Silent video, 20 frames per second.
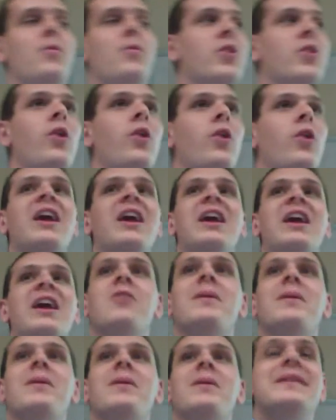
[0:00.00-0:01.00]
We're talking
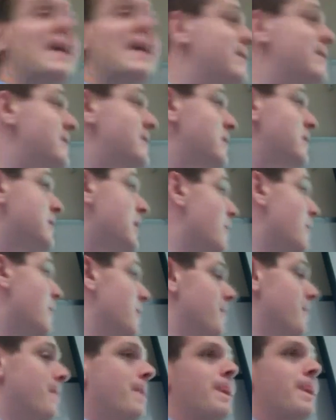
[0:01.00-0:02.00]
here about tenancy in
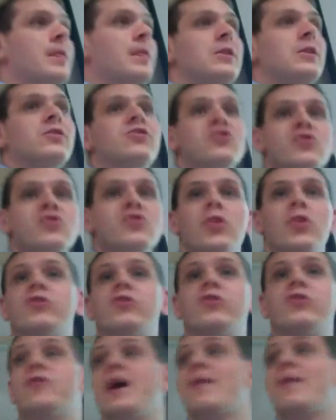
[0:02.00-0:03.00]
common. There's no
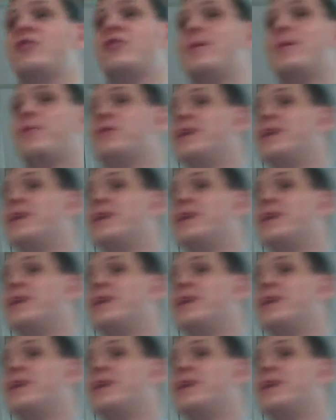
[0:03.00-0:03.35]
survivorship for